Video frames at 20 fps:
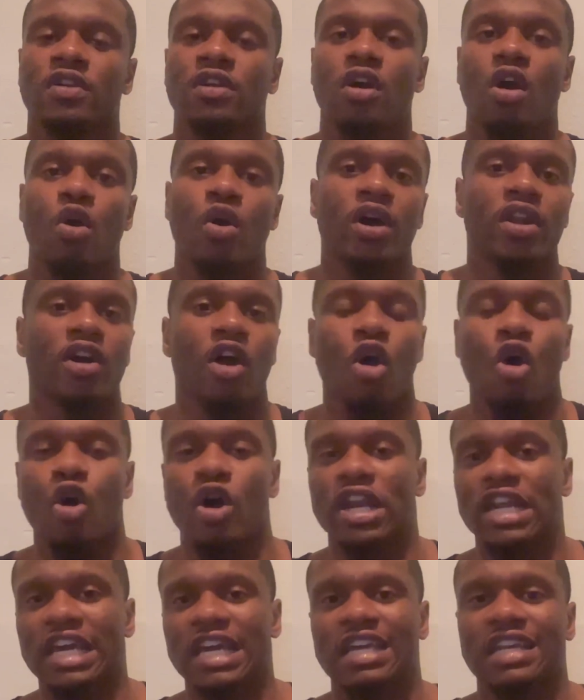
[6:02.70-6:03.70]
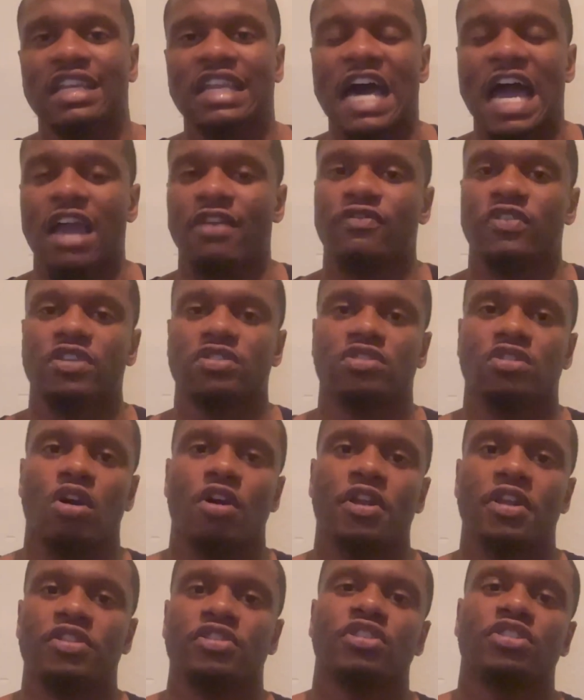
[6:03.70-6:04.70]
going on in life is
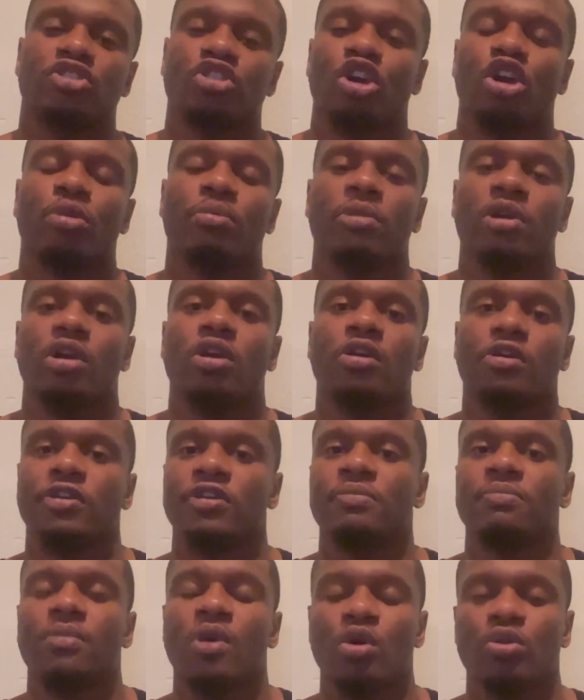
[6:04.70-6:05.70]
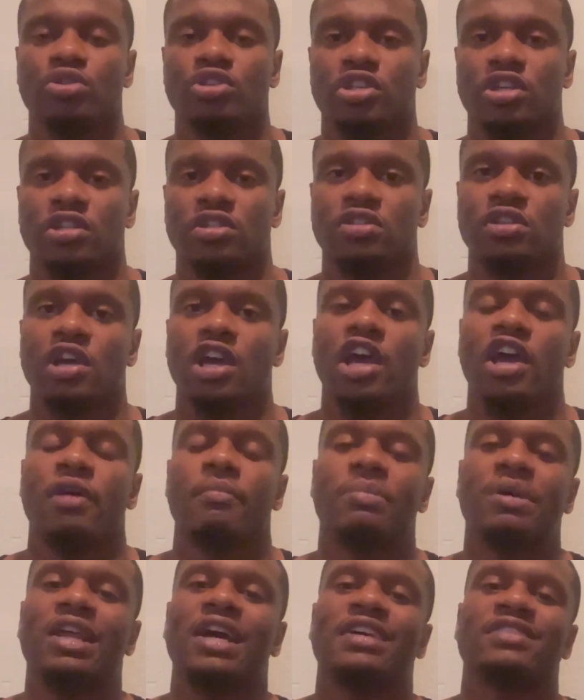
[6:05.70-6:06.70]
going to determine her emotions.
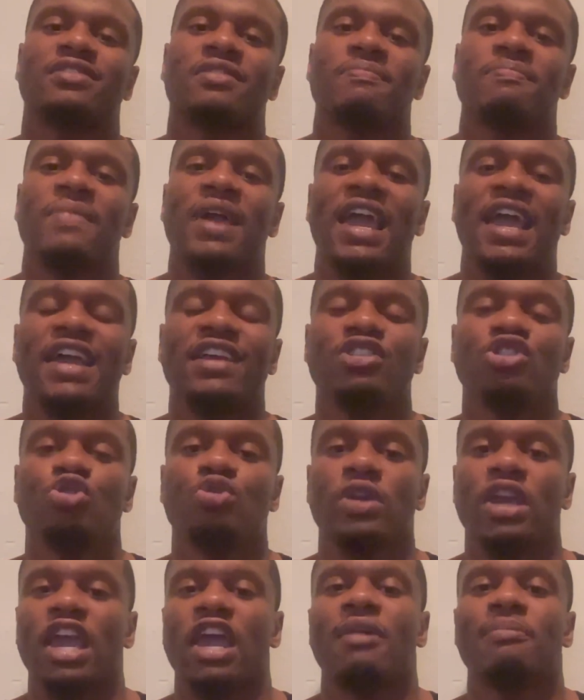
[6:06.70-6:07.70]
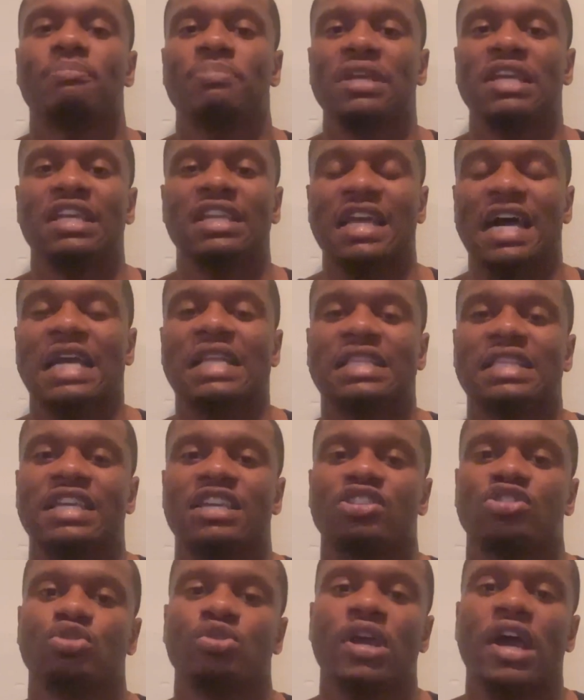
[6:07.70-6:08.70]
But as a man, you can't be like
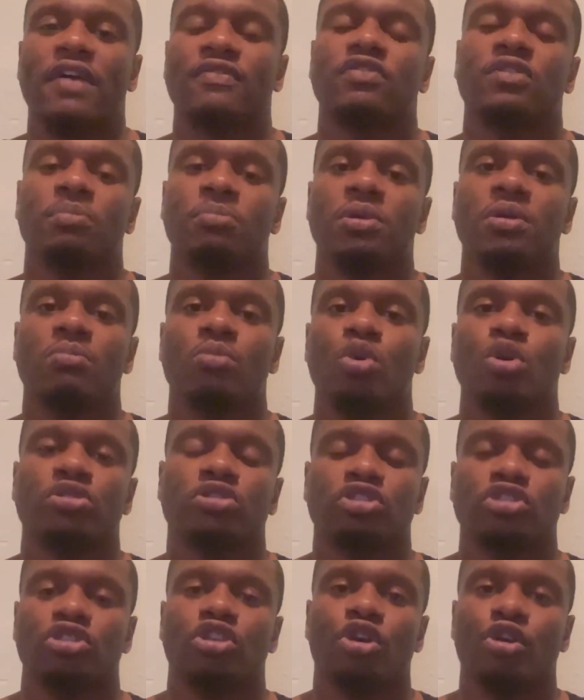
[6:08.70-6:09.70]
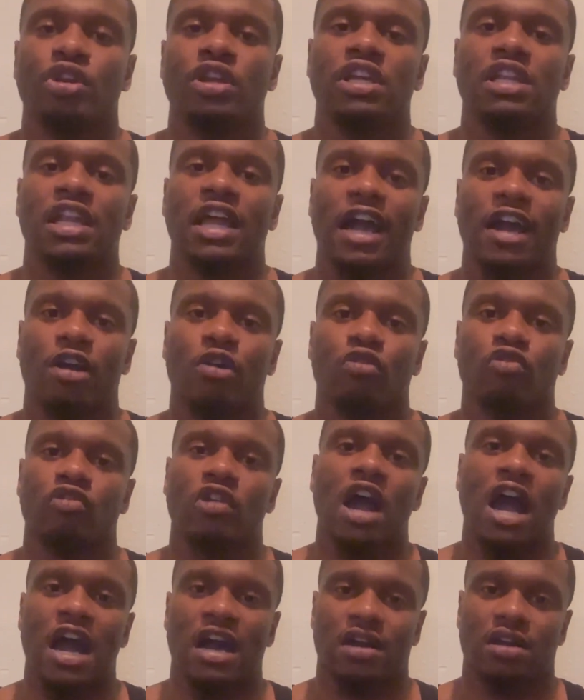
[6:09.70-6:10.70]
this. You have to be more sturdy like a
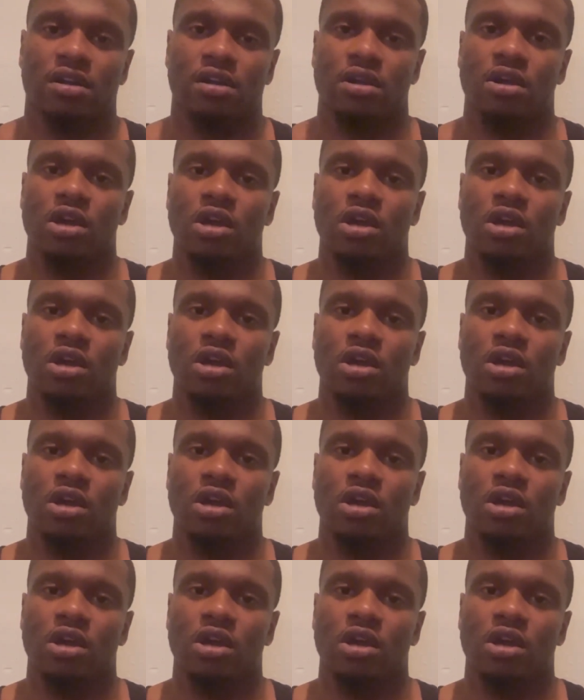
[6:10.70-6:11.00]
rock.